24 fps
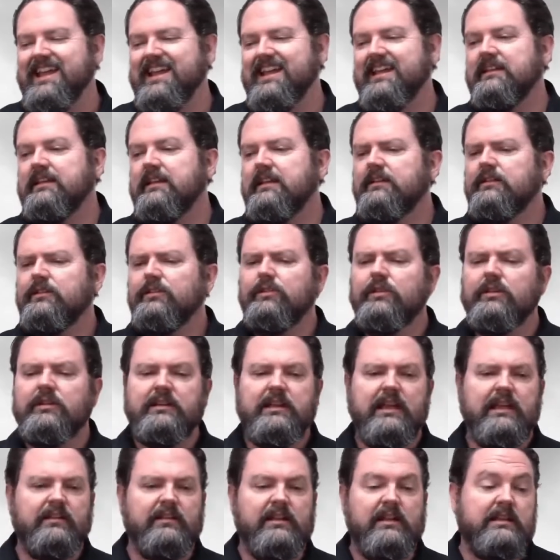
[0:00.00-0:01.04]
And they
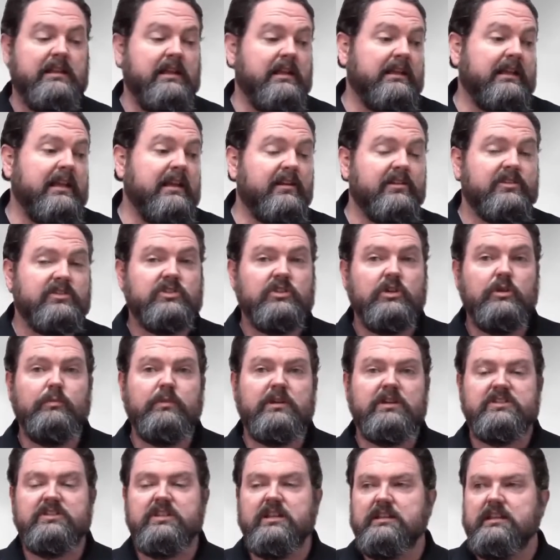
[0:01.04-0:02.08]
looked, and they cared so
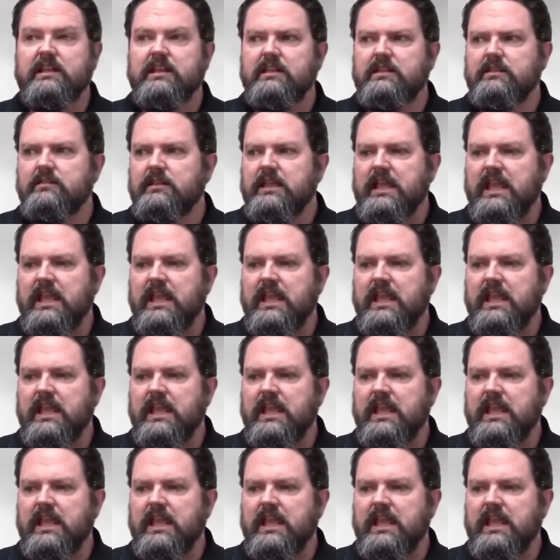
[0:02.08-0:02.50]
much that they